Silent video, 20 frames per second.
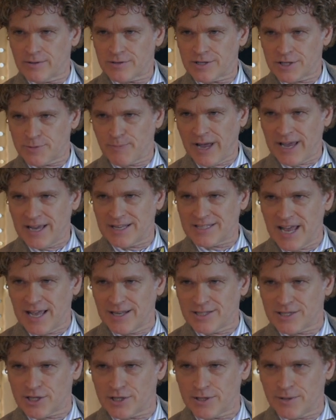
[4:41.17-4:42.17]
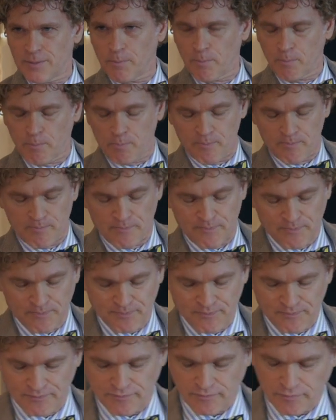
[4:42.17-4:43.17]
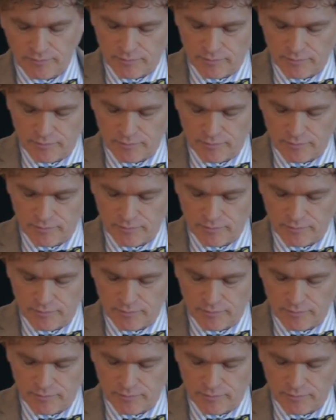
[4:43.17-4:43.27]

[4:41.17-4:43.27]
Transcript: Is this making sense? Yes.